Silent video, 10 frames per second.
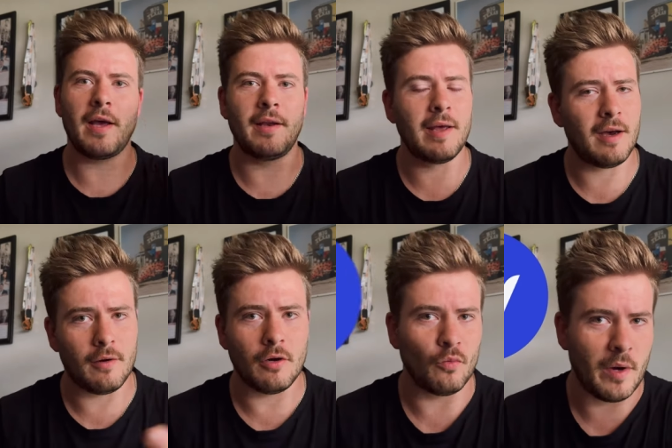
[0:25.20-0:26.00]
and now
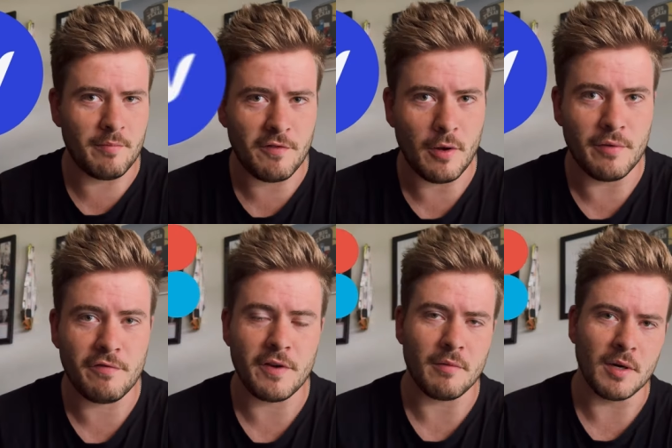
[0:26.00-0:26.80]
on Webflow and
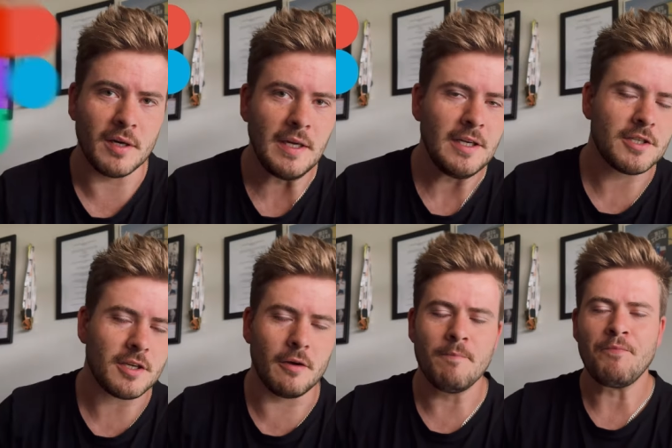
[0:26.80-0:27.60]
Figma.
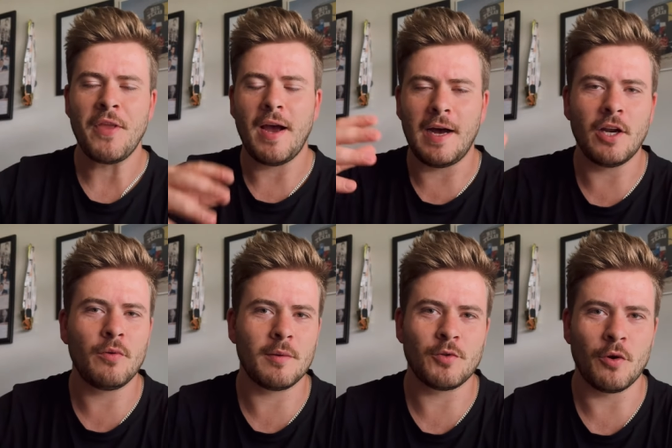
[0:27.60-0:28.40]
So I know
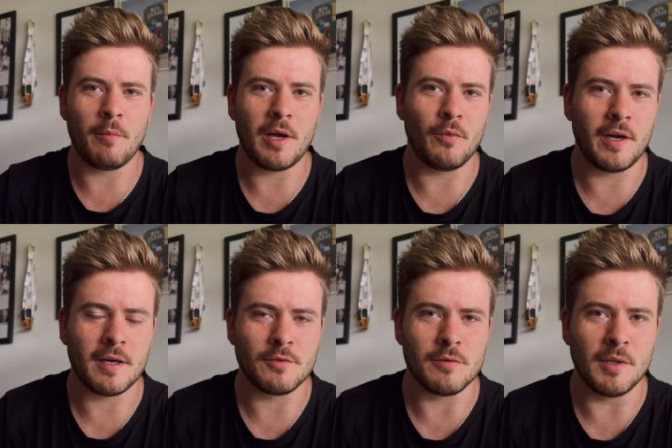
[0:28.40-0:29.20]
what I'm talking about when it
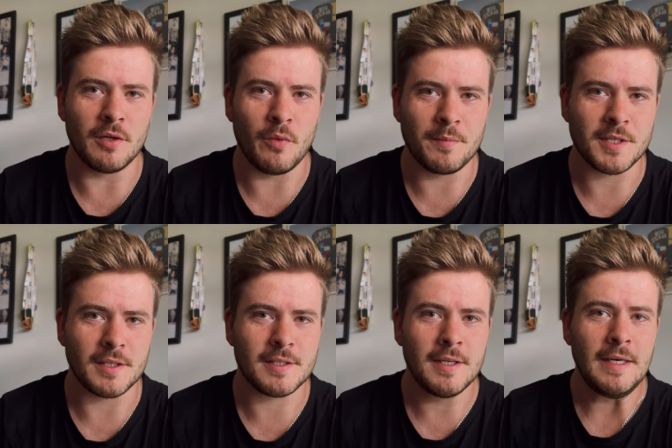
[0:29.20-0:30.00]
comes to building
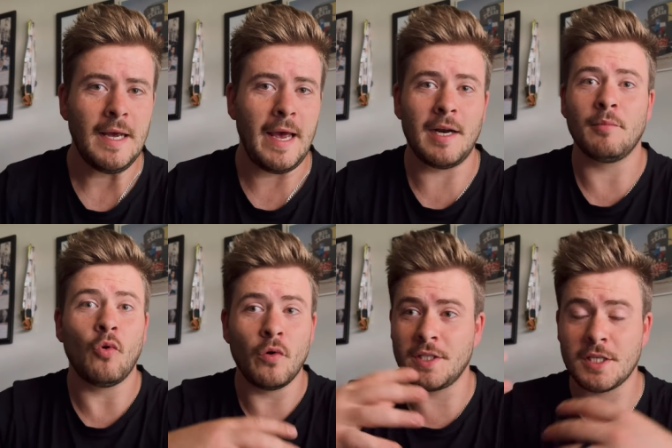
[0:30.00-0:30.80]
websites, and I'm
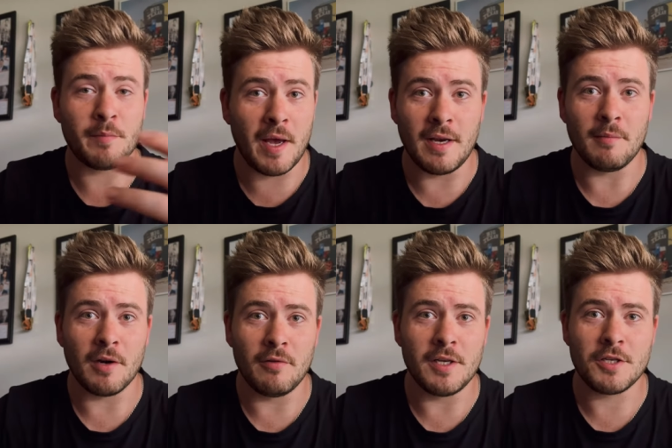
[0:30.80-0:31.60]
always expanding my
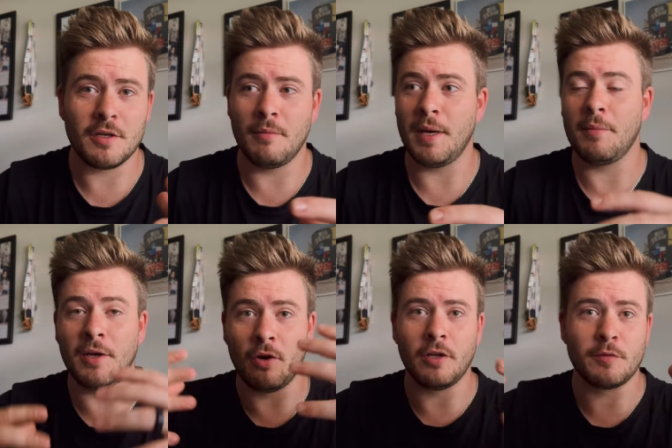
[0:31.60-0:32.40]
reach about my
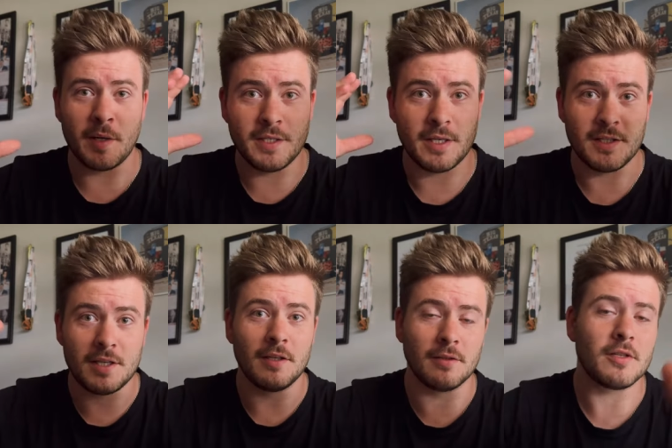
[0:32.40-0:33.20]
knowledge base and
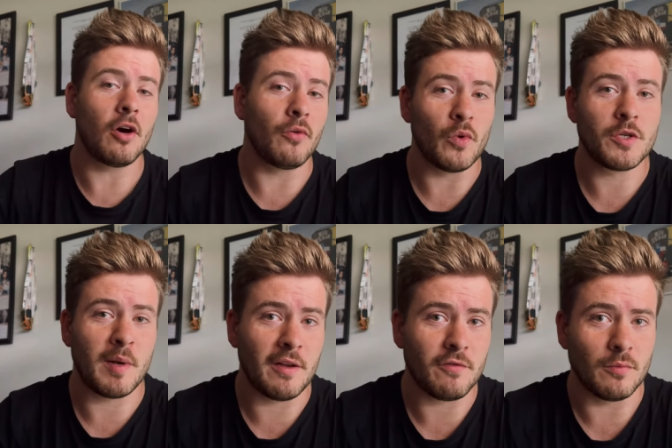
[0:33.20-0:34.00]
skills on which
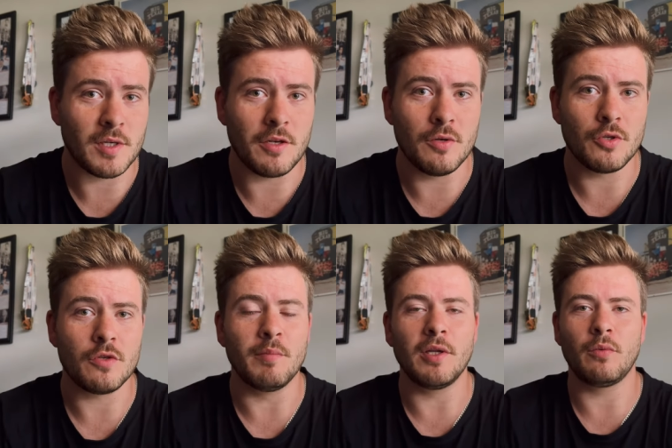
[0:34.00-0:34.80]
platforms I use
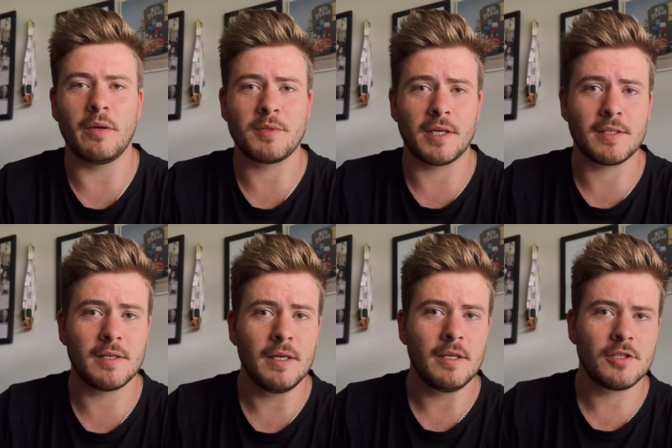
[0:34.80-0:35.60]
to build websites.
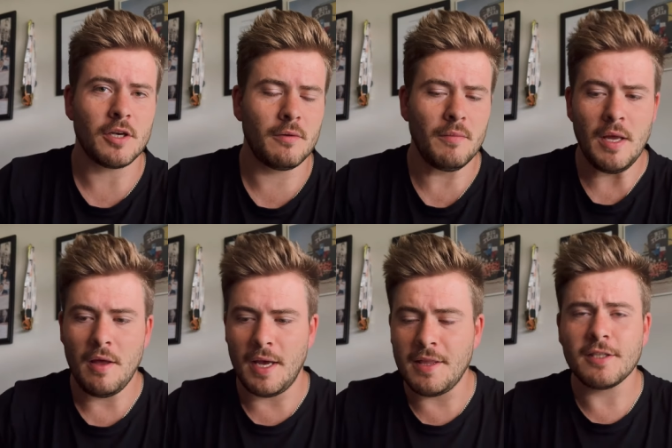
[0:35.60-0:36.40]
So,
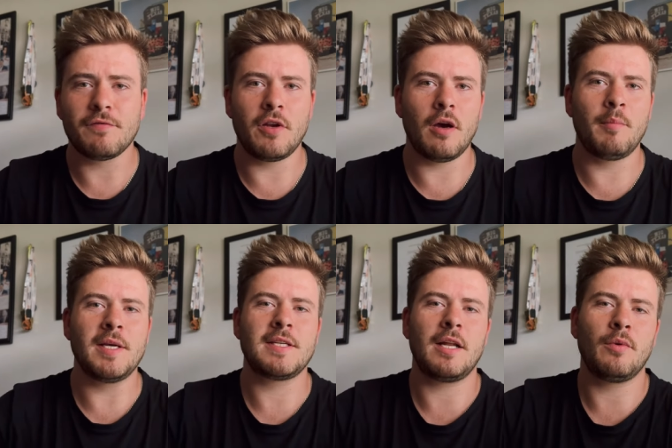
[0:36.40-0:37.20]
in this video, I
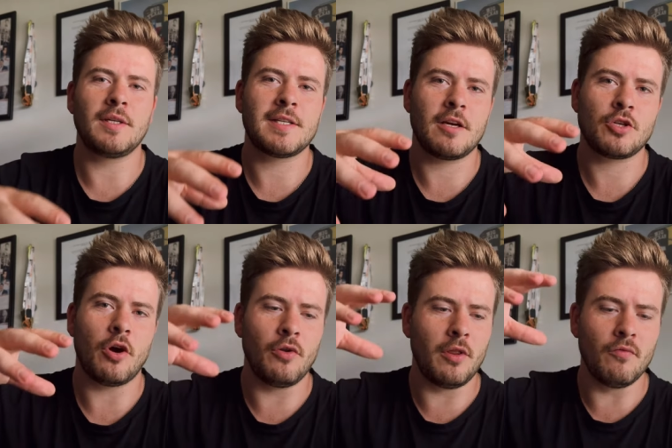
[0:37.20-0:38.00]
basically want to touch
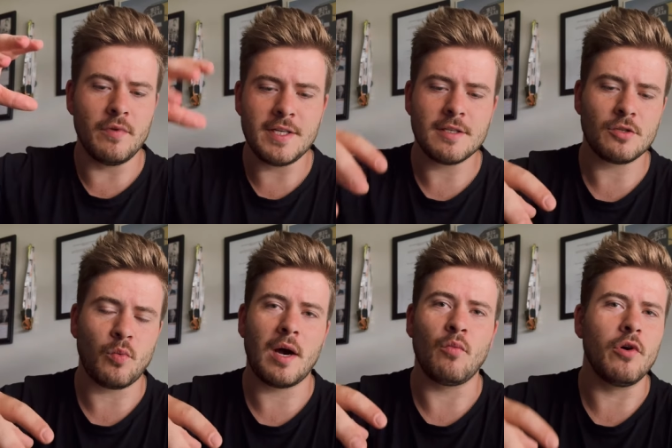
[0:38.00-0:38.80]
on the reasons
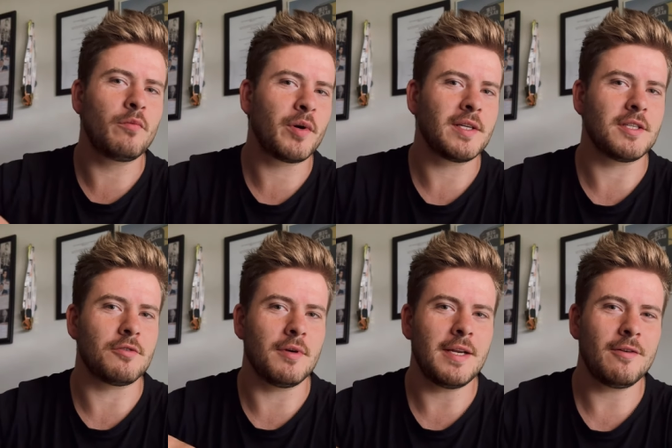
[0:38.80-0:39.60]
why WordPress
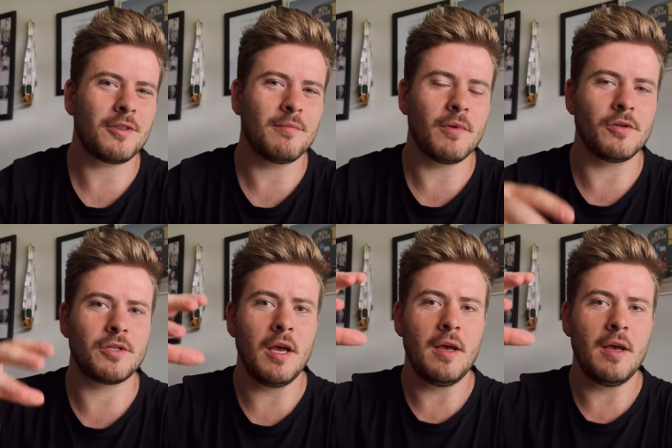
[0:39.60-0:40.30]
is really not the most